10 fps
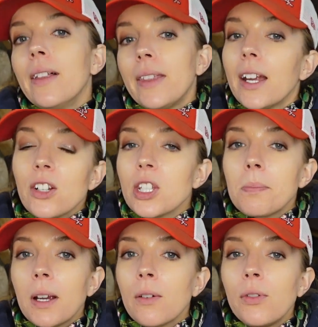they are just
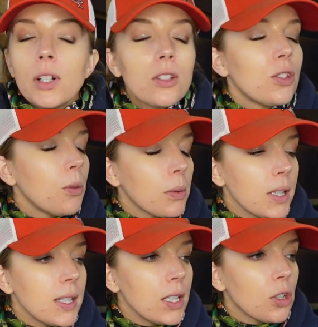barefoot, super
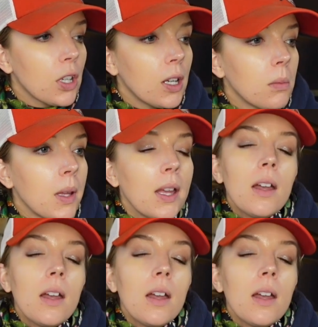easy trim.